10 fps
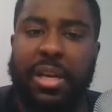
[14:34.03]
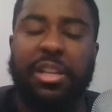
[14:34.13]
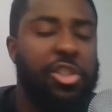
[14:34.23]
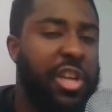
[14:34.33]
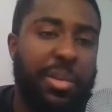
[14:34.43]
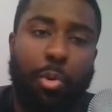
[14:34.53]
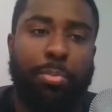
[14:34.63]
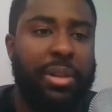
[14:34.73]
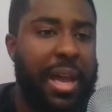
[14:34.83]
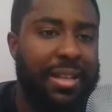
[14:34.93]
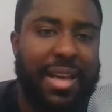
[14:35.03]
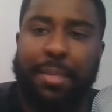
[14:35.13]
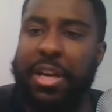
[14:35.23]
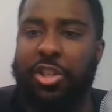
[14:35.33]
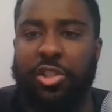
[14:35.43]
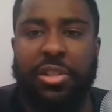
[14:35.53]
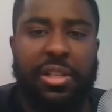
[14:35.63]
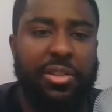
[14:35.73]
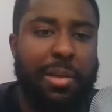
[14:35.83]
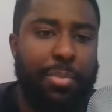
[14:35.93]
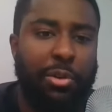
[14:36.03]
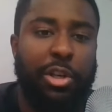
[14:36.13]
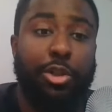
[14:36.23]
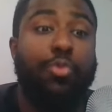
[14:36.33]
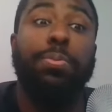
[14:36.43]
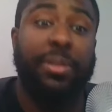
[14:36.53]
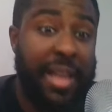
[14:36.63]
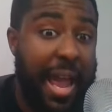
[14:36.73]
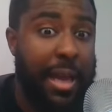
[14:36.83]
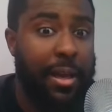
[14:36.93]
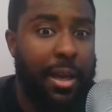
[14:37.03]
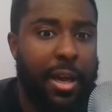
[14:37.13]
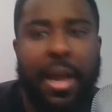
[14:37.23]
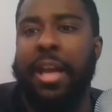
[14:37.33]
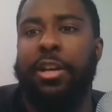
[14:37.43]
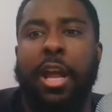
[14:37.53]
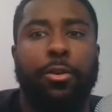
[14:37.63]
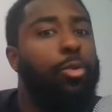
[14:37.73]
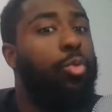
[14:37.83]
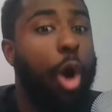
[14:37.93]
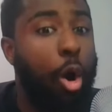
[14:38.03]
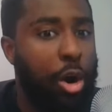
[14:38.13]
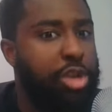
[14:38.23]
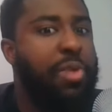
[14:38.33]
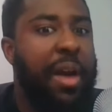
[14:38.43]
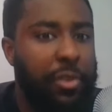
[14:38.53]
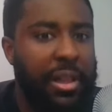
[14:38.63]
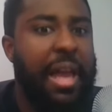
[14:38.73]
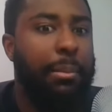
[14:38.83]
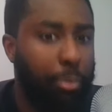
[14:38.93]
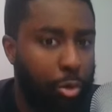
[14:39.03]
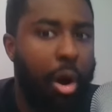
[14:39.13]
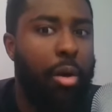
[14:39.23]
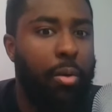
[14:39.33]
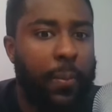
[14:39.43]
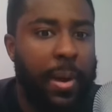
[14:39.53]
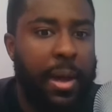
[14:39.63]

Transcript: He just needs more playing time. He just needs the ability to play and grow, and you have to let him grow.